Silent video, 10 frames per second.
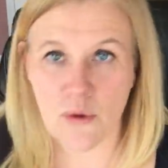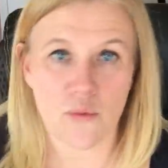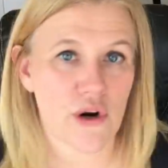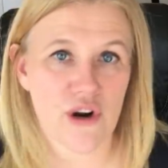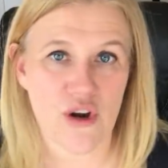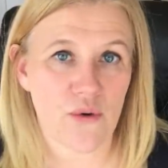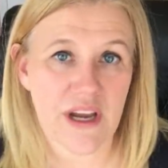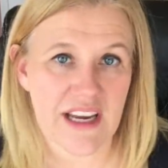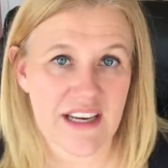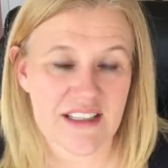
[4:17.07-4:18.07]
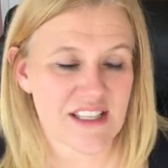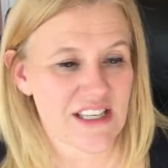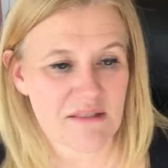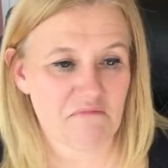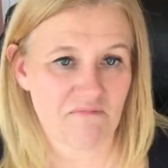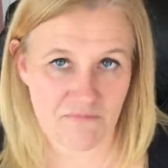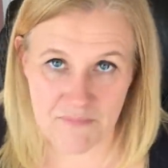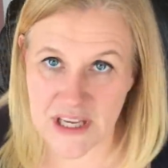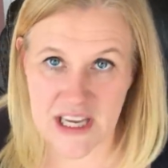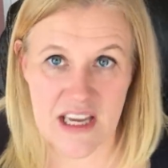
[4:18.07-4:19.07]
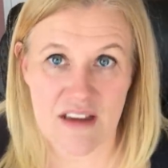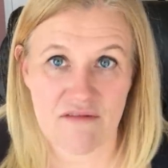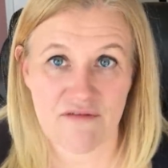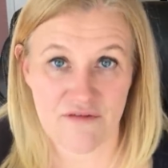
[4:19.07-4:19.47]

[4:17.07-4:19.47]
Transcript: we're going to be